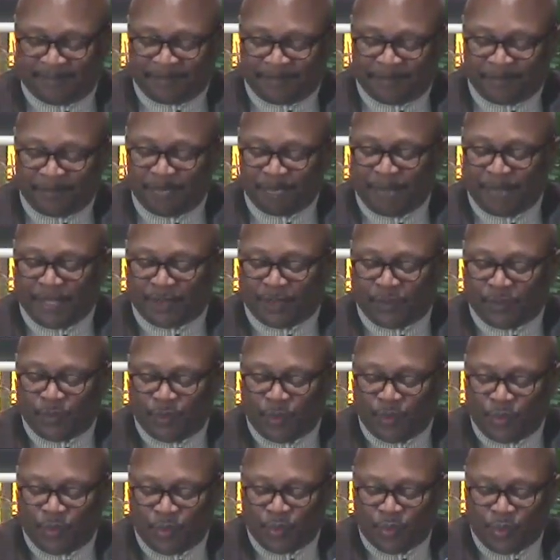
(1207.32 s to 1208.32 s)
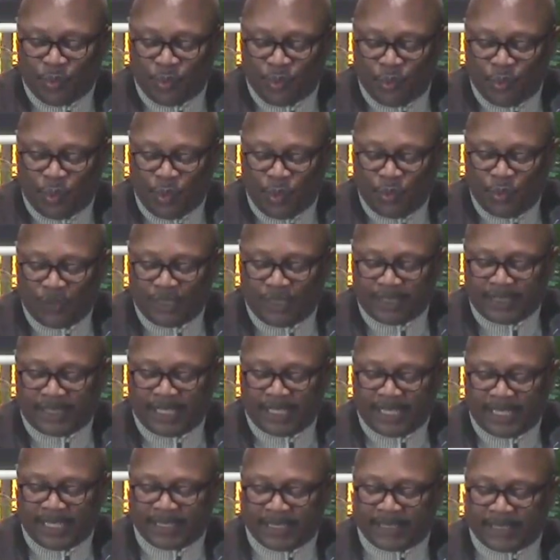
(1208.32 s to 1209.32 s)
But who did
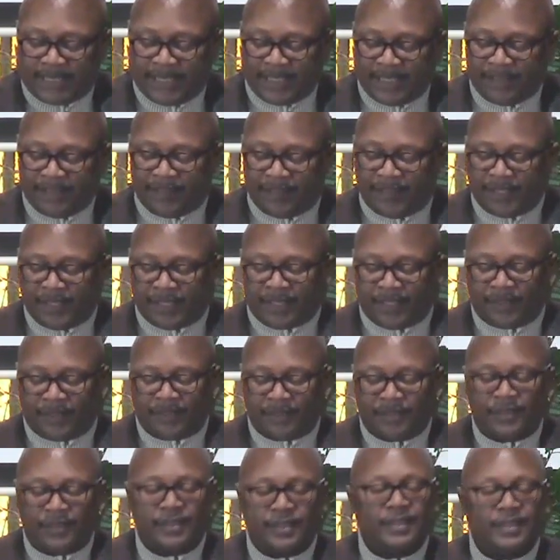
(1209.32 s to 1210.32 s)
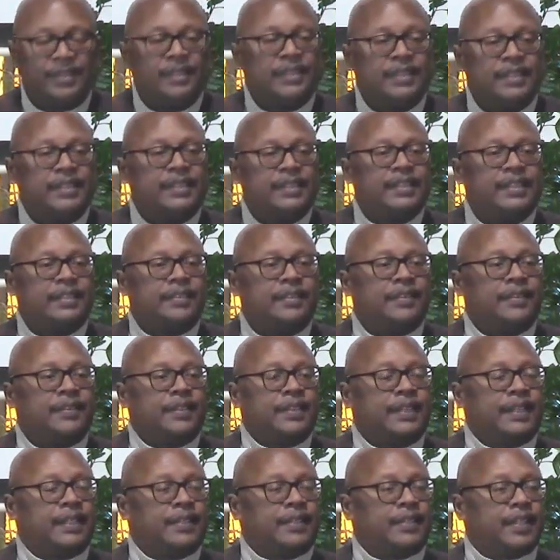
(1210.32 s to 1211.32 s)
God give
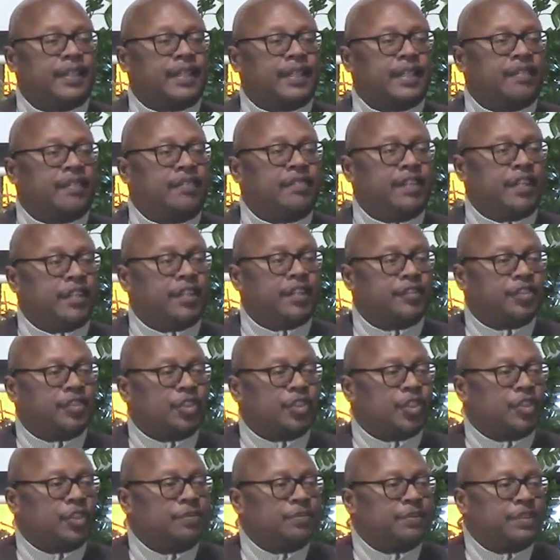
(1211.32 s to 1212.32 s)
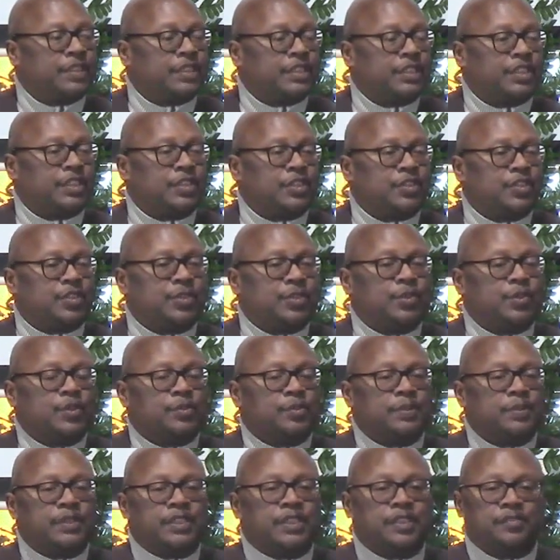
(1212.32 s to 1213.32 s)
the covenant of circumcision to
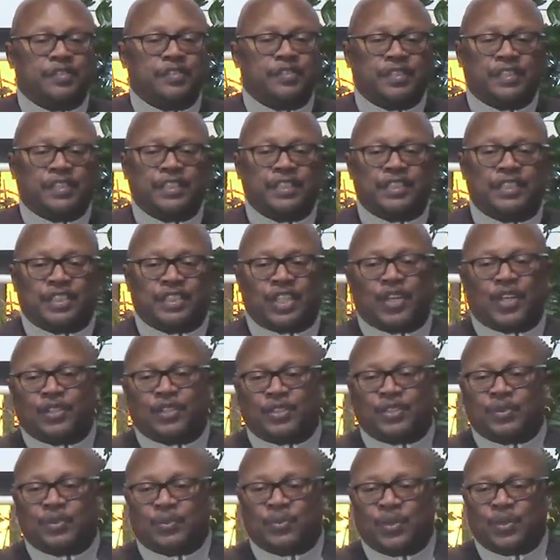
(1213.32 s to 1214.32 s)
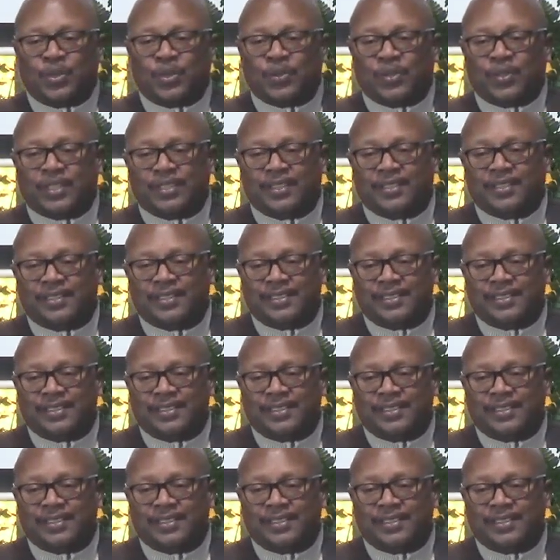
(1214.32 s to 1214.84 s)
specifically? Charles, you rolling.